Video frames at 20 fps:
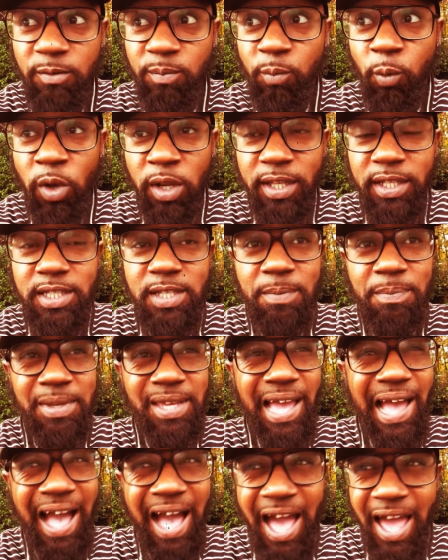willing to be
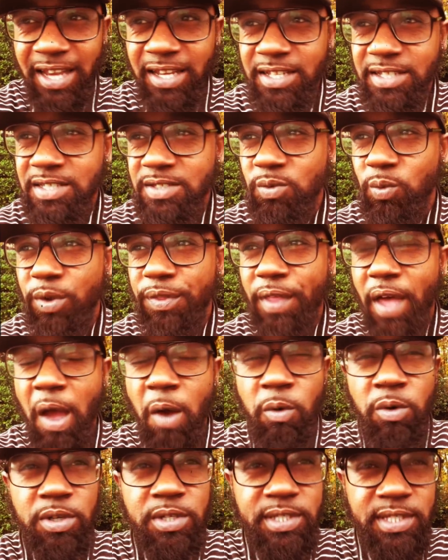honest with
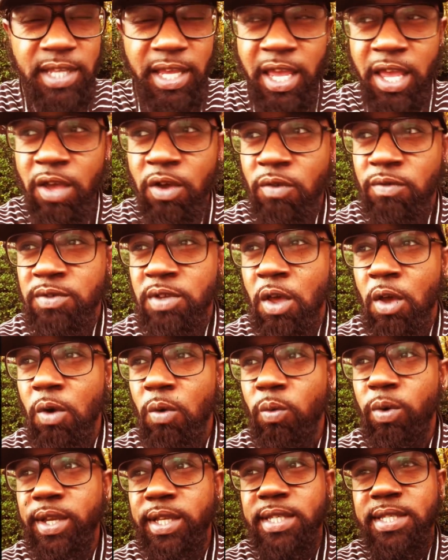ourselves,
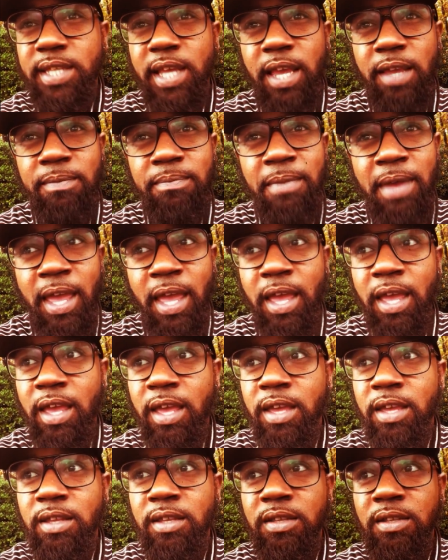we say,
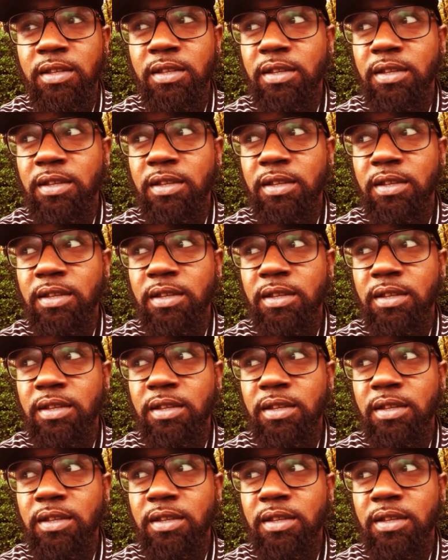man,